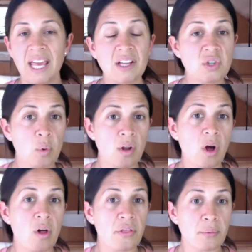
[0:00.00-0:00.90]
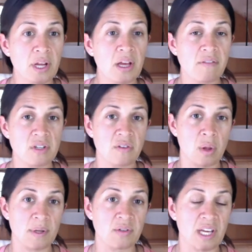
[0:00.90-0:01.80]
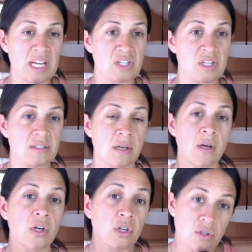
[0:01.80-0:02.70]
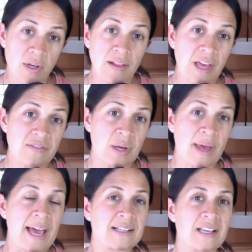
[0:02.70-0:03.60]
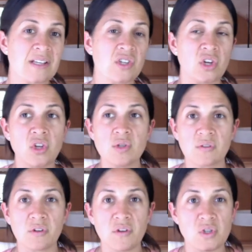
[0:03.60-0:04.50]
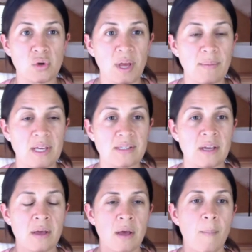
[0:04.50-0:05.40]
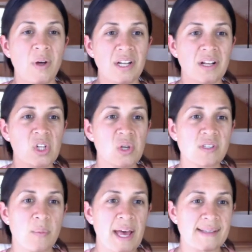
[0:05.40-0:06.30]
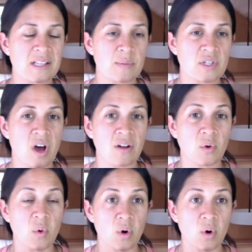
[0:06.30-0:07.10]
and you want all three of the developmental ages. You do get lifetime access. You can use it for future babies, but it includes the passing the baton